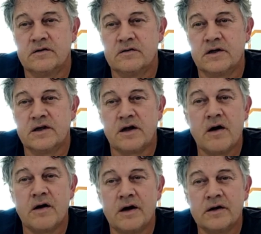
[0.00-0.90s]
You can
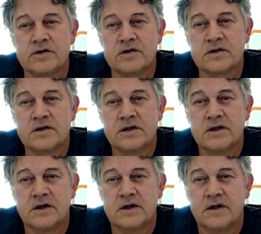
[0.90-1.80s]
go out
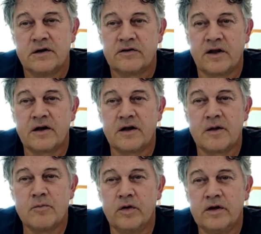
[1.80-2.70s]
Saturday
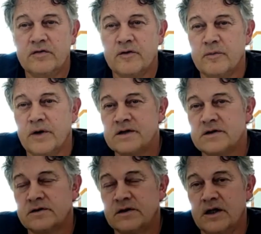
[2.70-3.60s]
mornings from 8
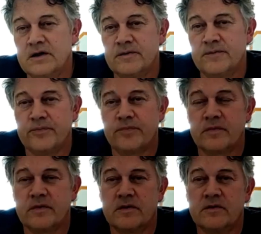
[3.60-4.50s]
till 10
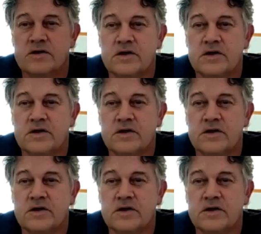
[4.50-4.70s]
to